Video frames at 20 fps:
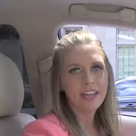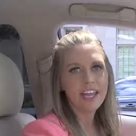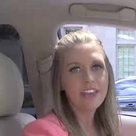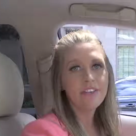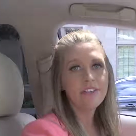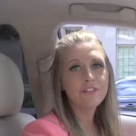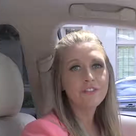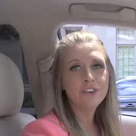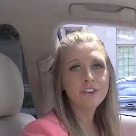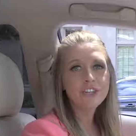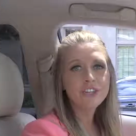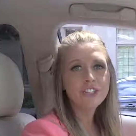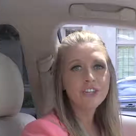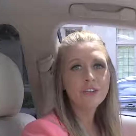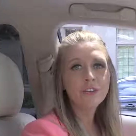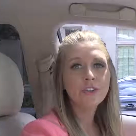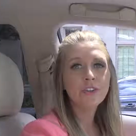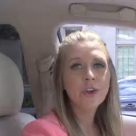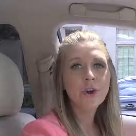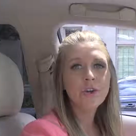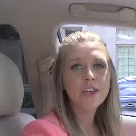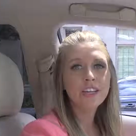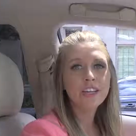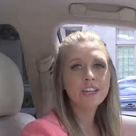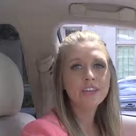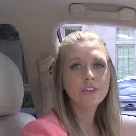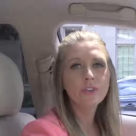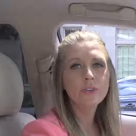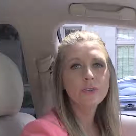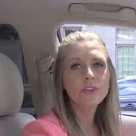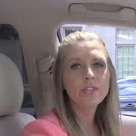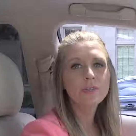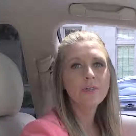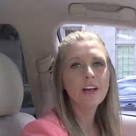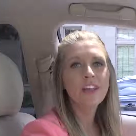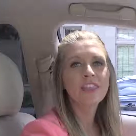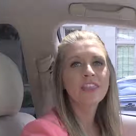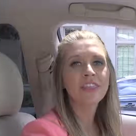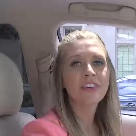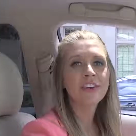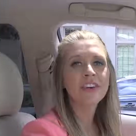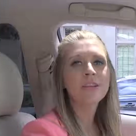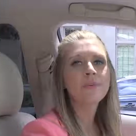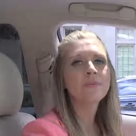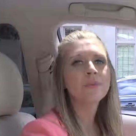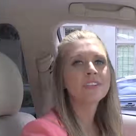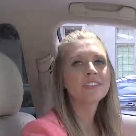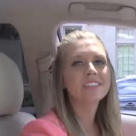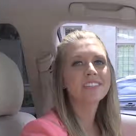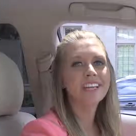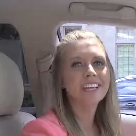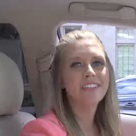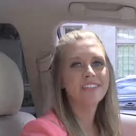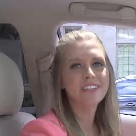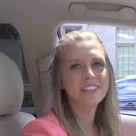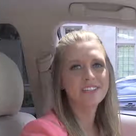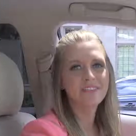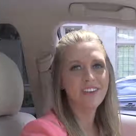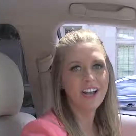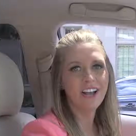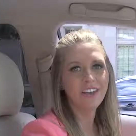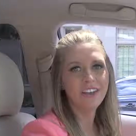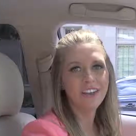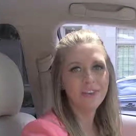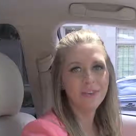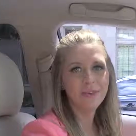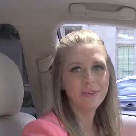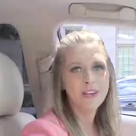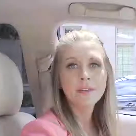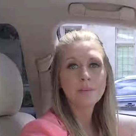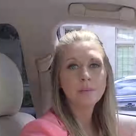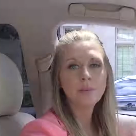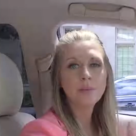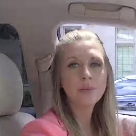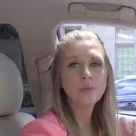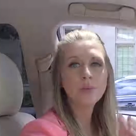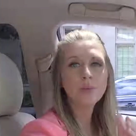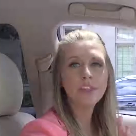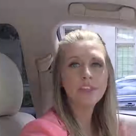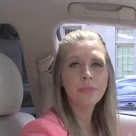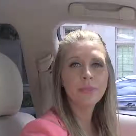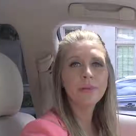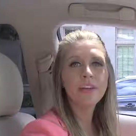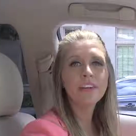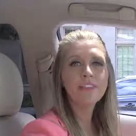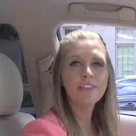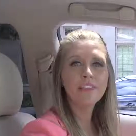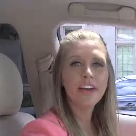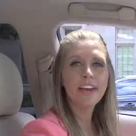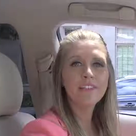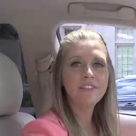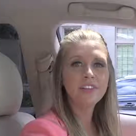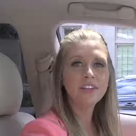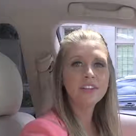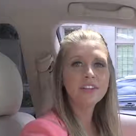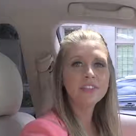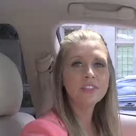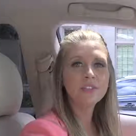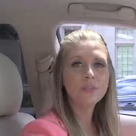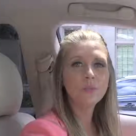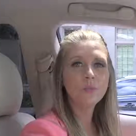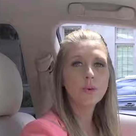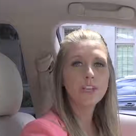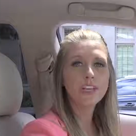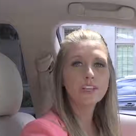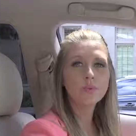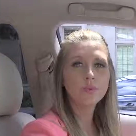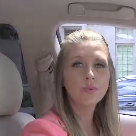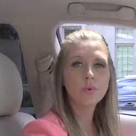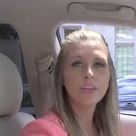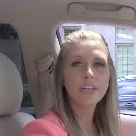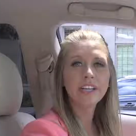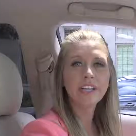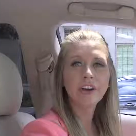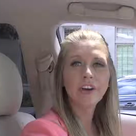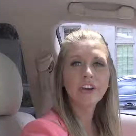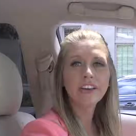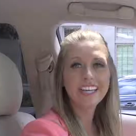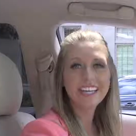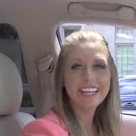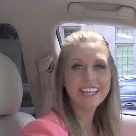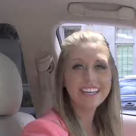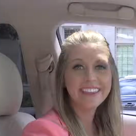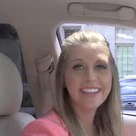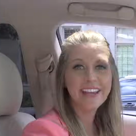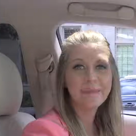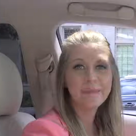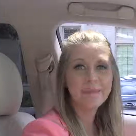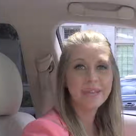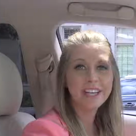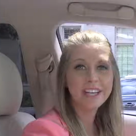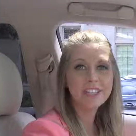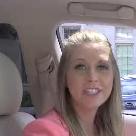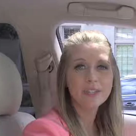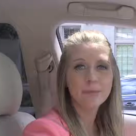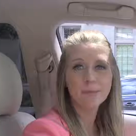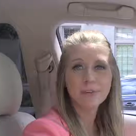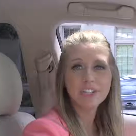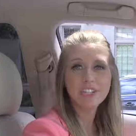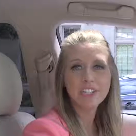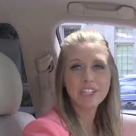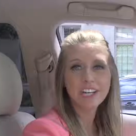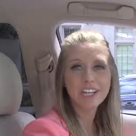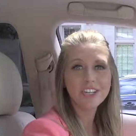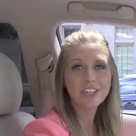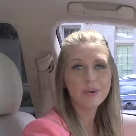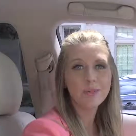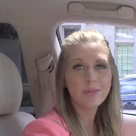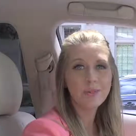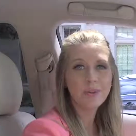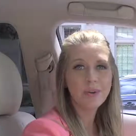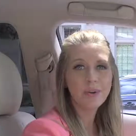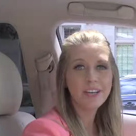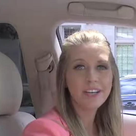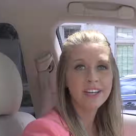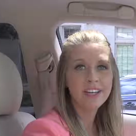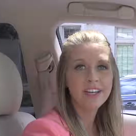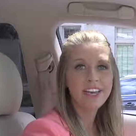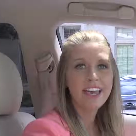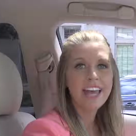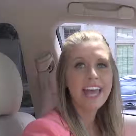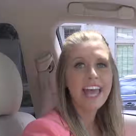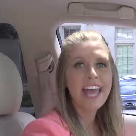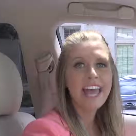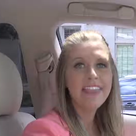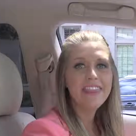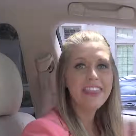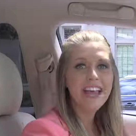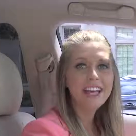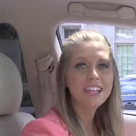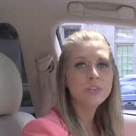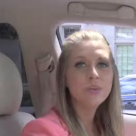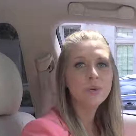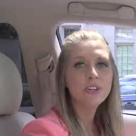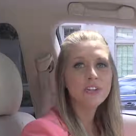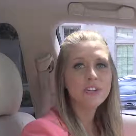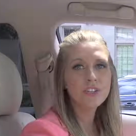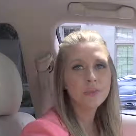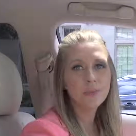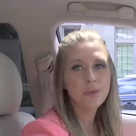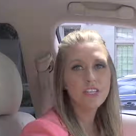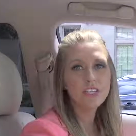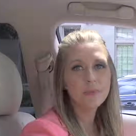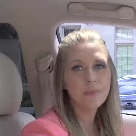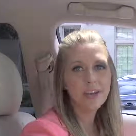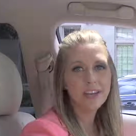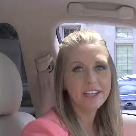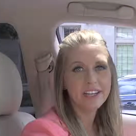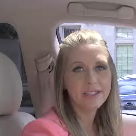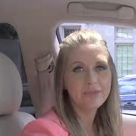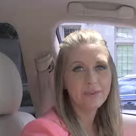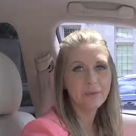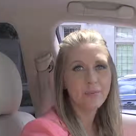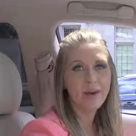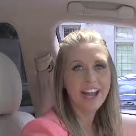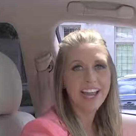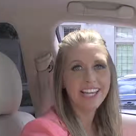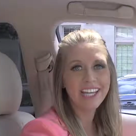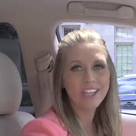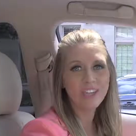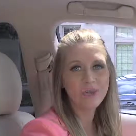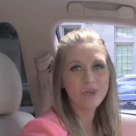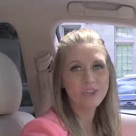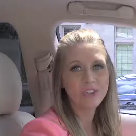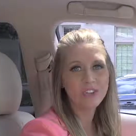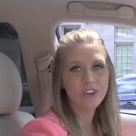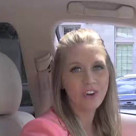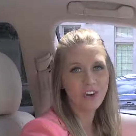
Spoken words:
In the first year alone, it can lose about 30% of its value, but between 3 to 5 years is when it's really already hit that biggest depreciation point, and that's where your sweet spot is for buying a used